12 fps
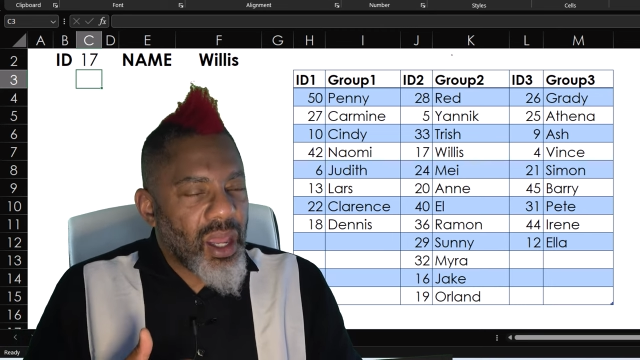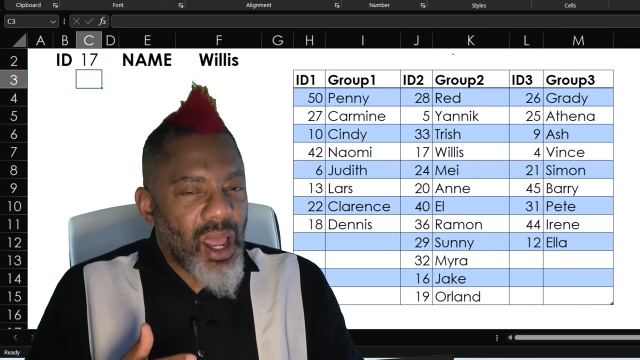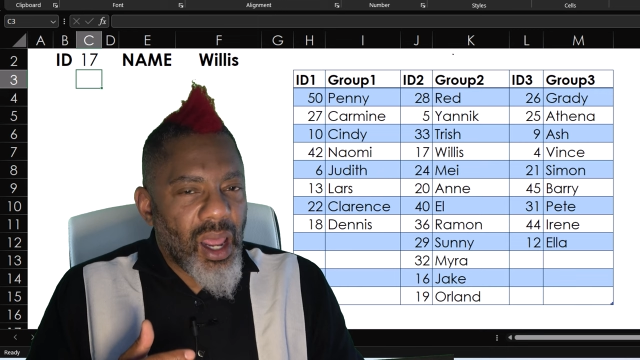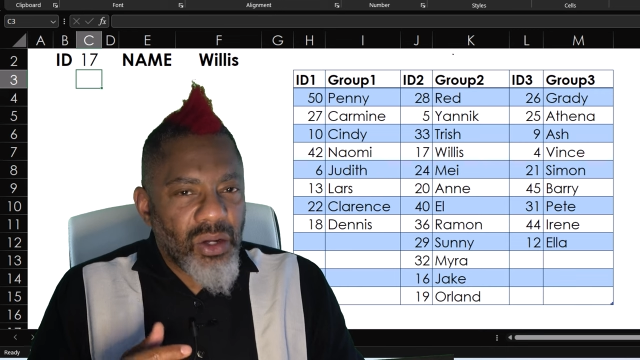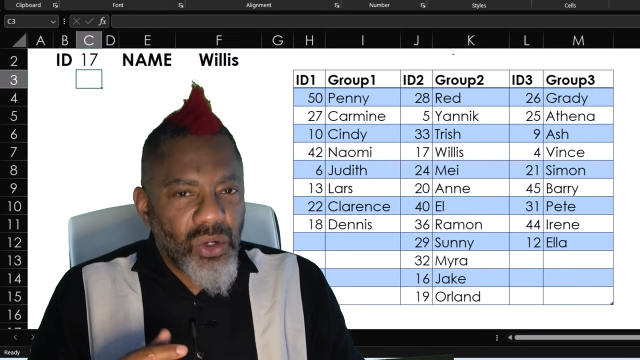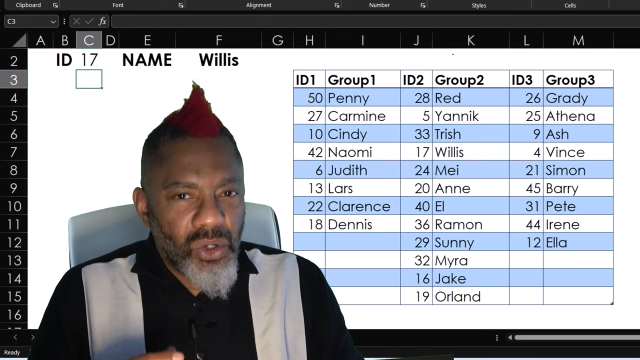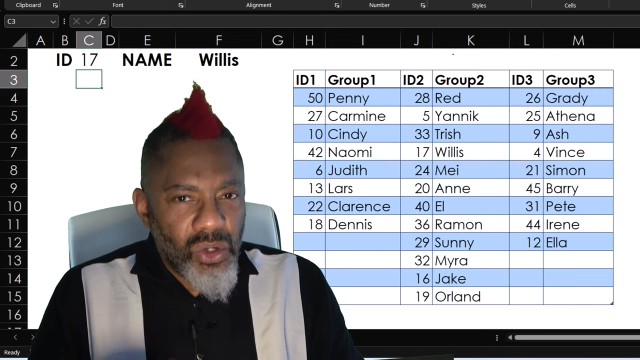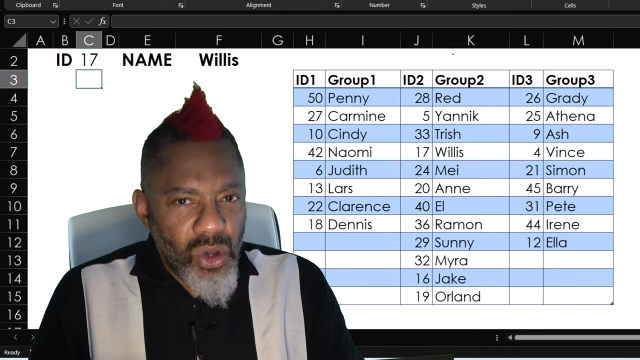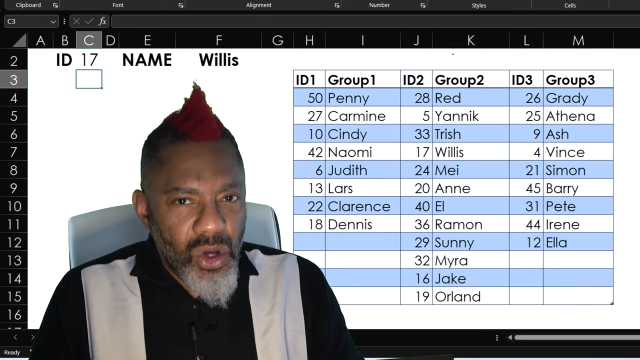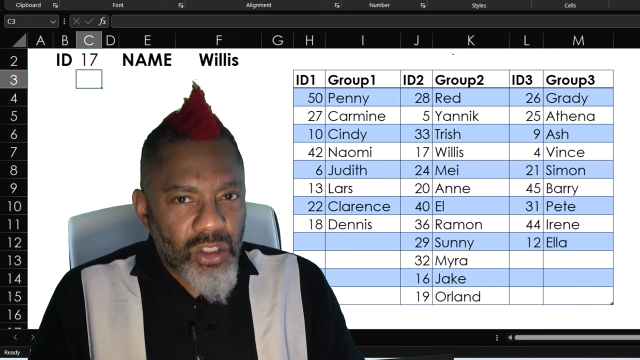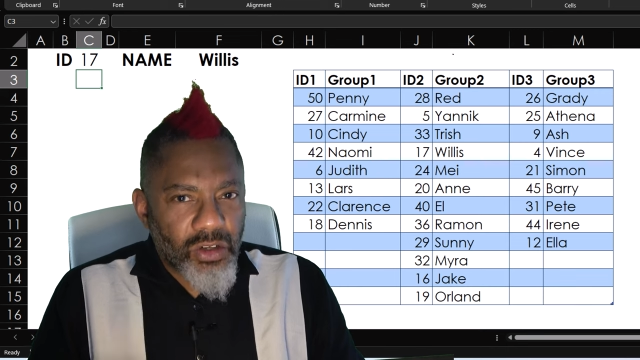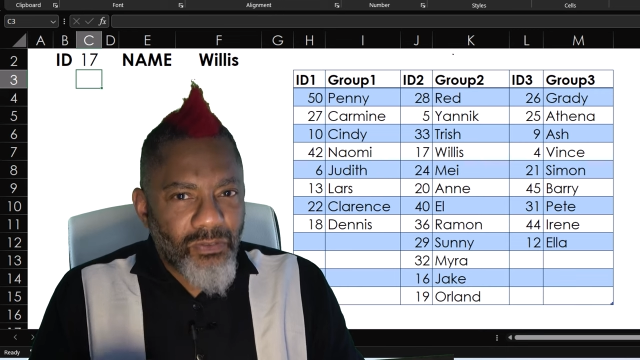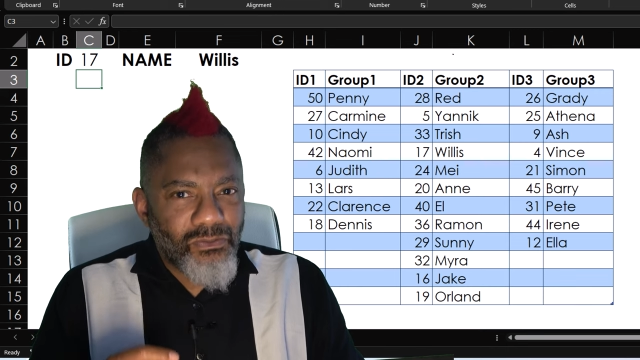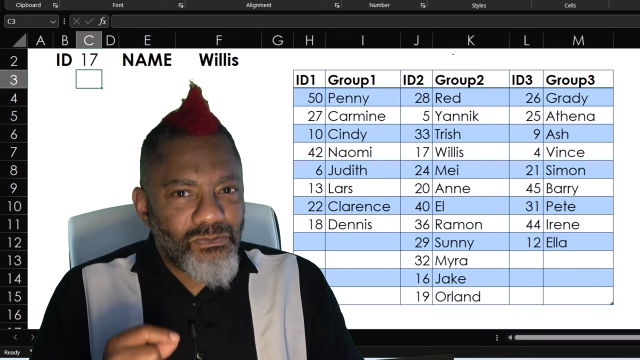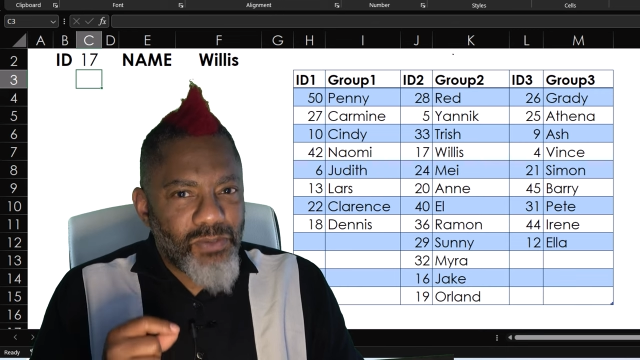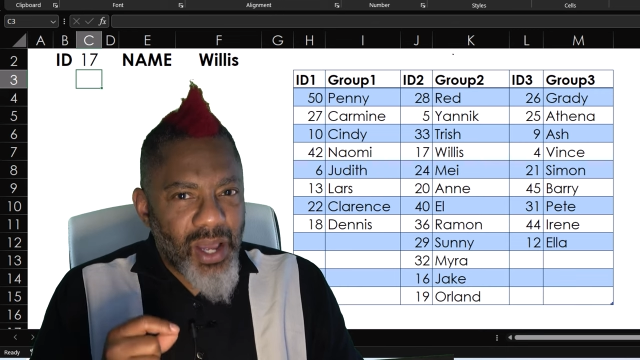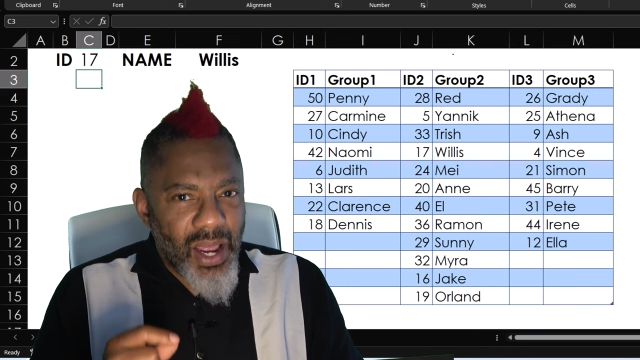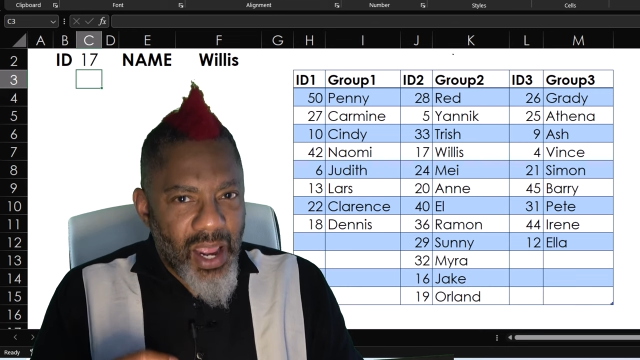I looked
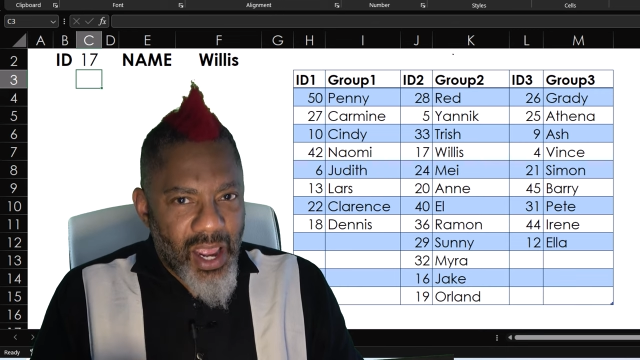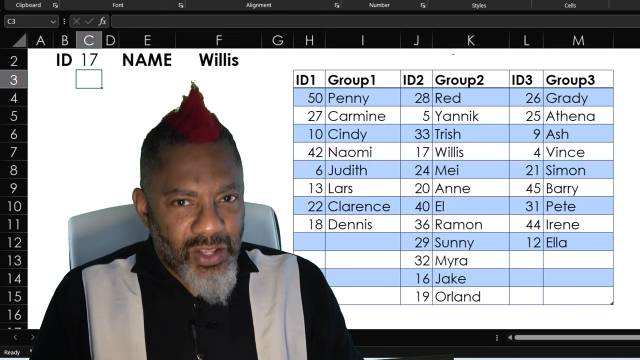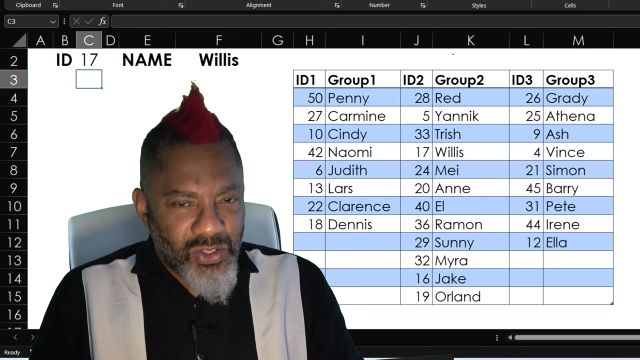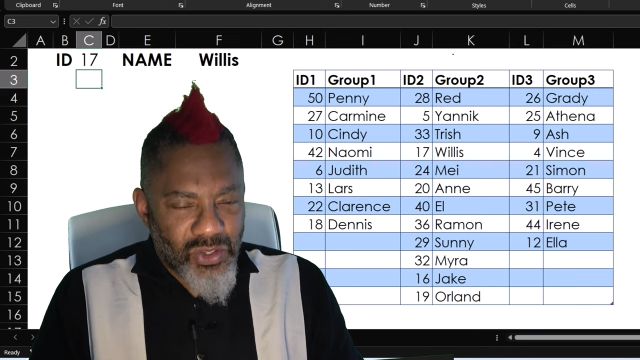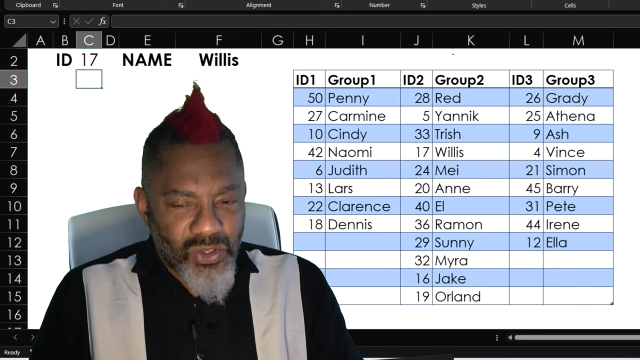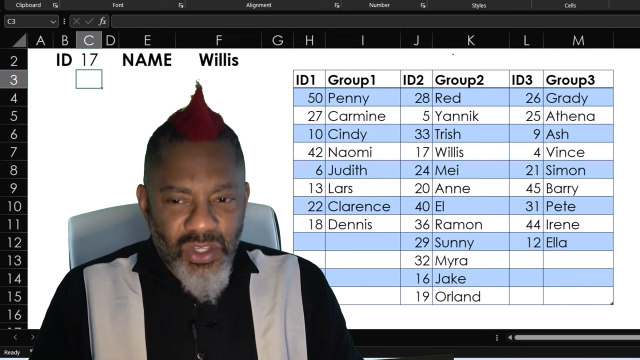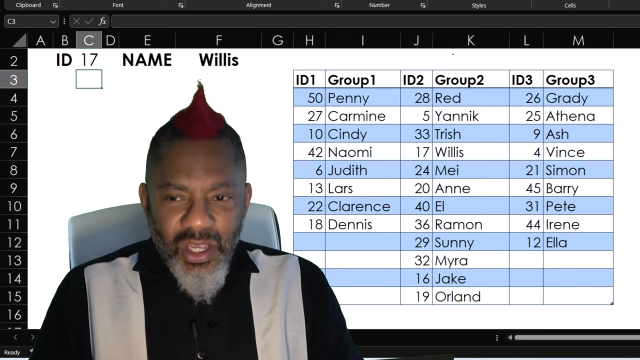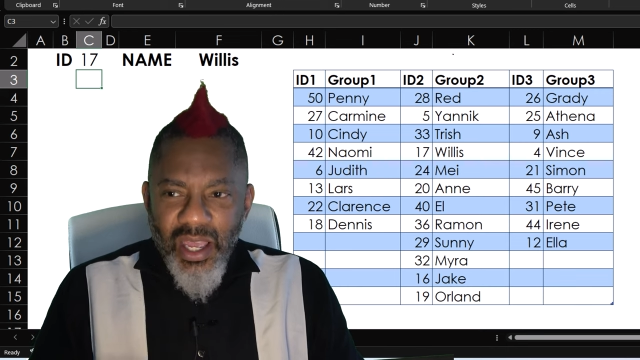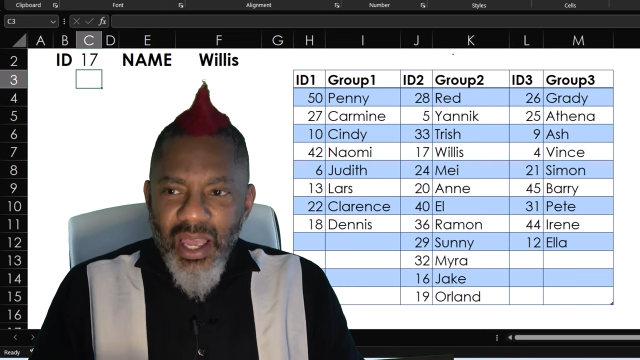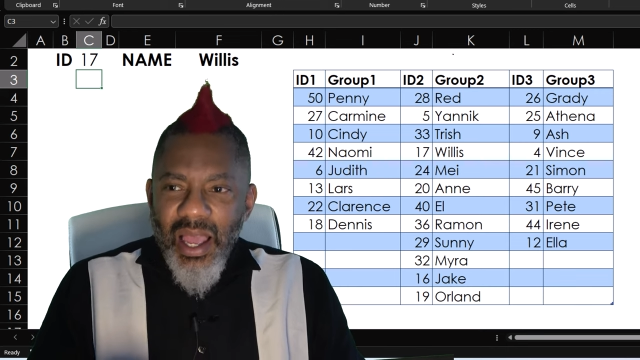for answers.